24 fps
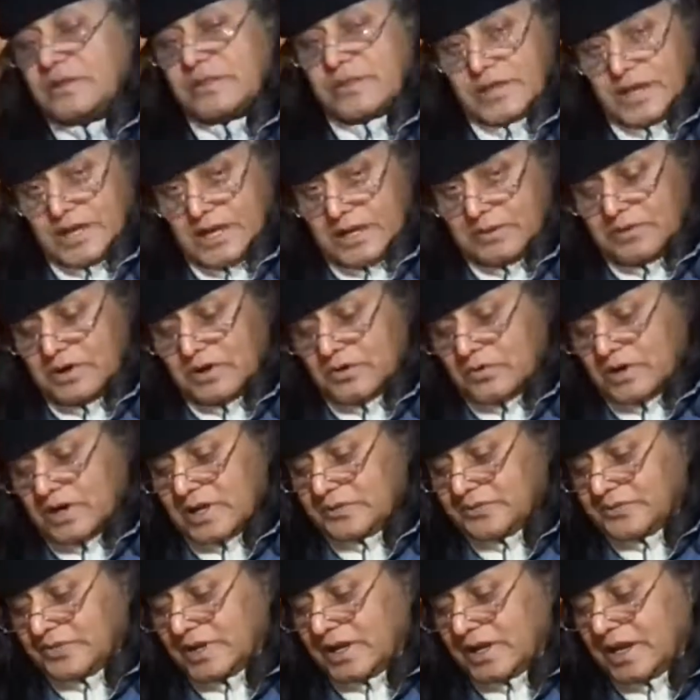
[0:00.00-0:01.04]
Think about what
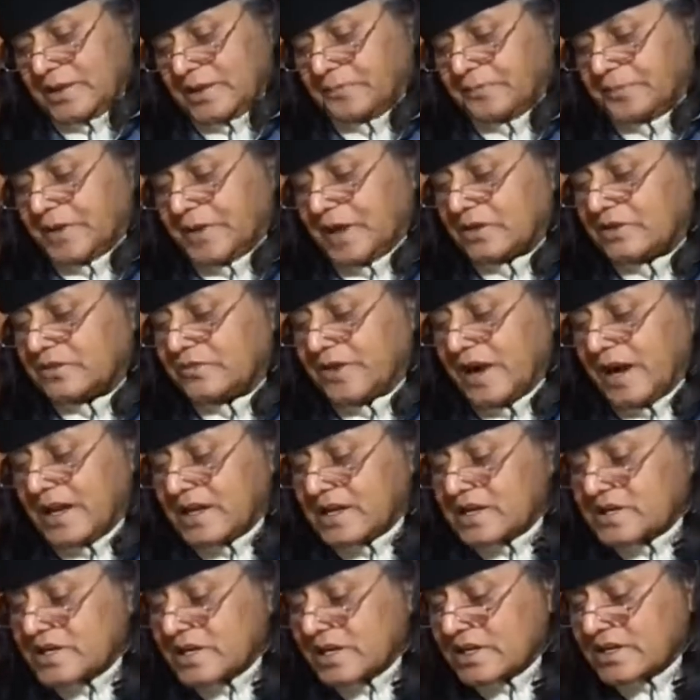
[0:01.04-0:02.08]
I'm saying. Now, the
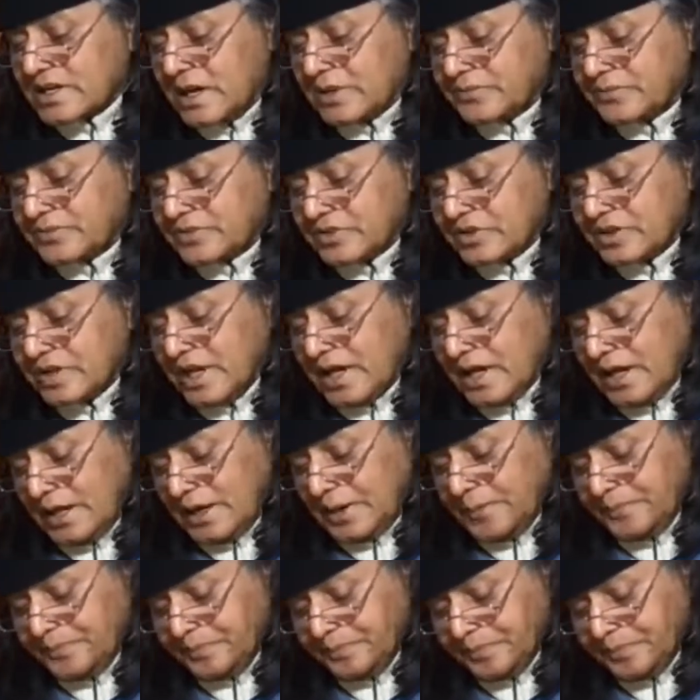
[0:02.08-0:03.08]
Financial Times today